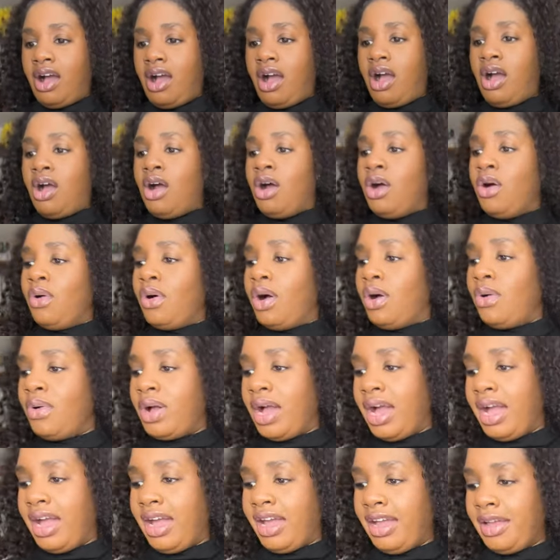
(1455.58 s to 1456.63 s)
Oh,
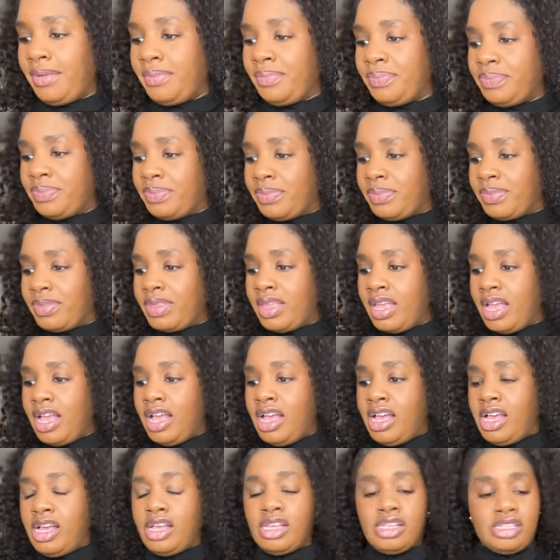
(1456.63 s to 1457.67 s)
okay.
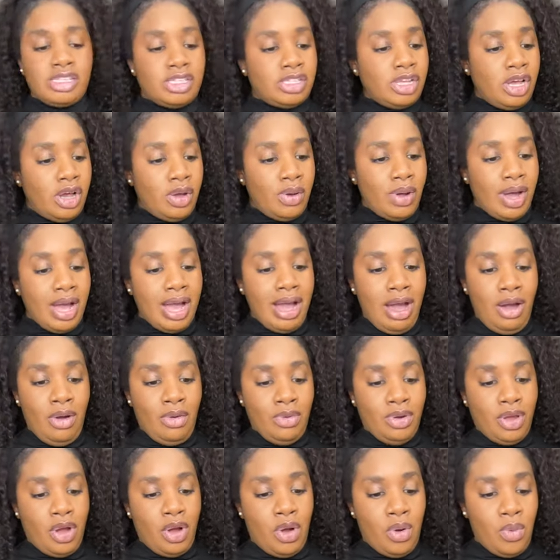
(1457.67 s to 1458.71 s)
So I don't
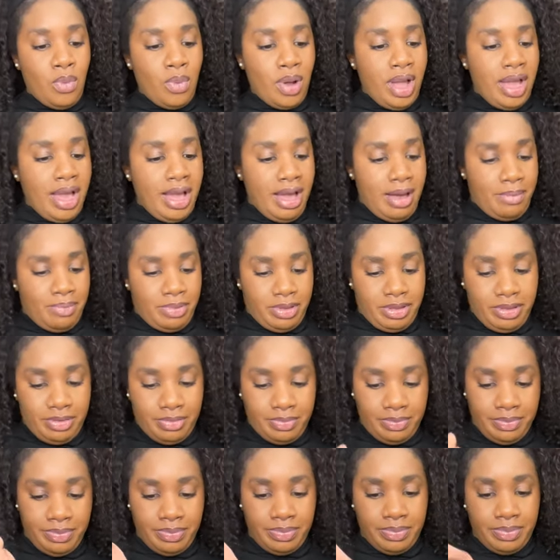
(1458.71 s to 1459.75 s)
know what happened.
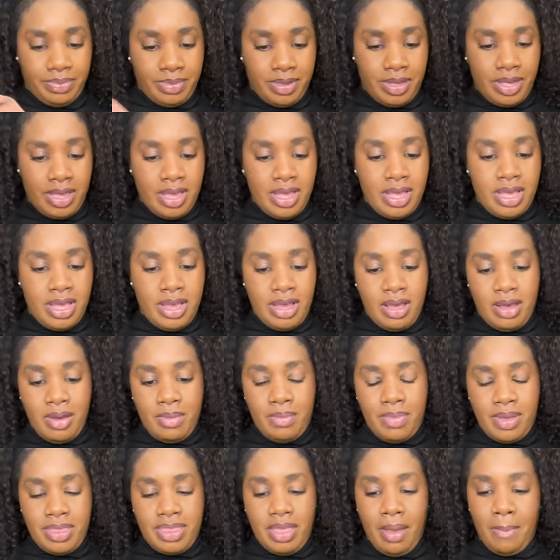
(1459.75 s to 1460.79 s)

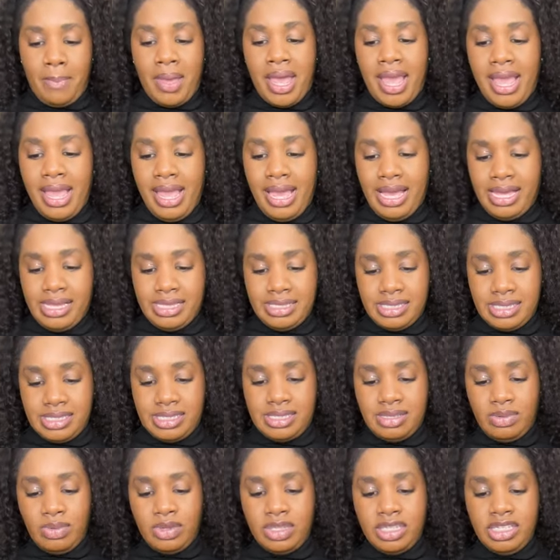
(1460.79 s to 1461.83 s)
But the pants,
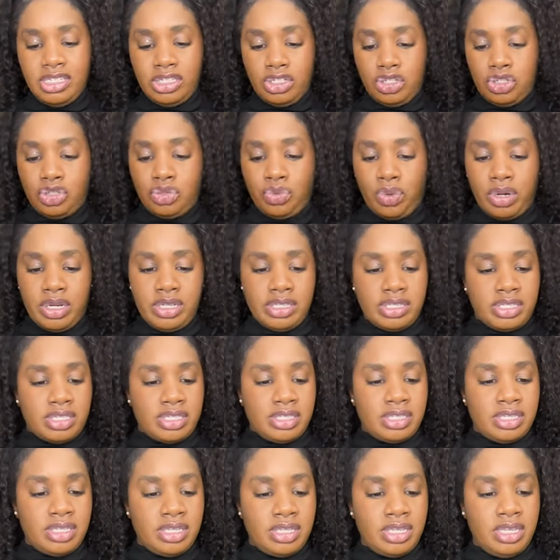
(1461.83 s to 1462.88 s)
well, these are shorts,
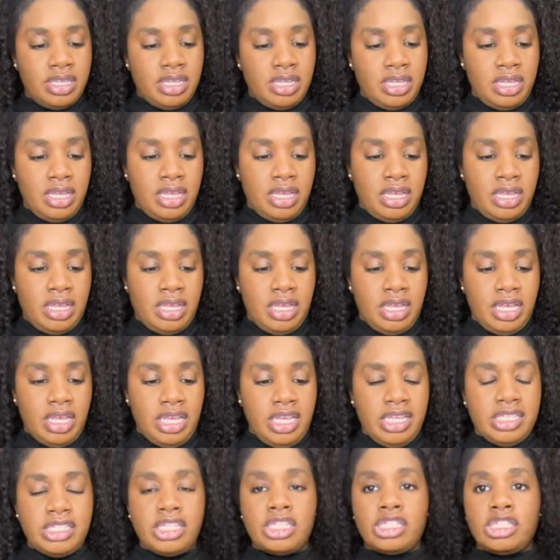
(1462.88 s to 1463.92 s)

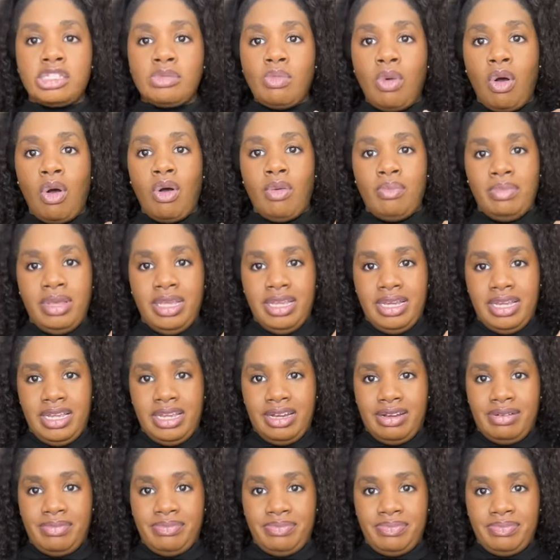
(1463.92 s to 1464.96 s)
is a small medium.
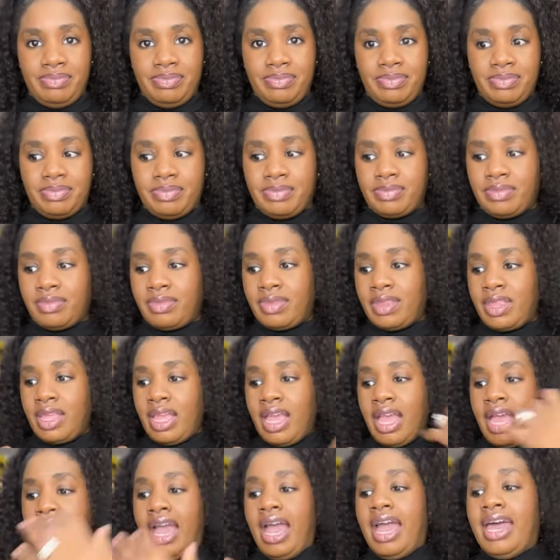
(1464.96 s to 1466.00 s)

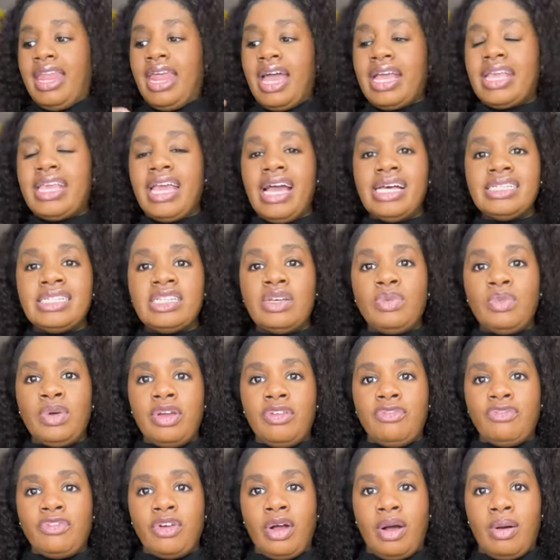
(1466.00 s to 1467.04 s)
And I guess it
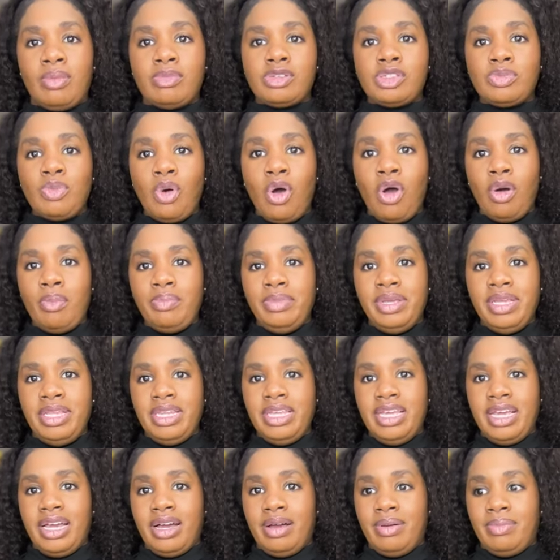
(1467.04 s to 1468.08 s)
went from small
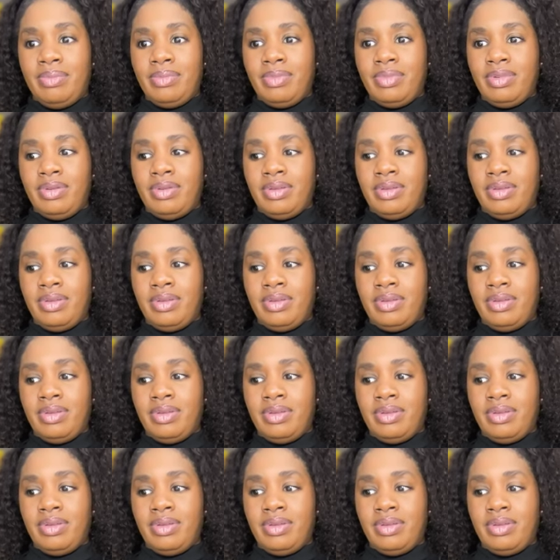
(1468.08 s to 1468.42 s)
medium,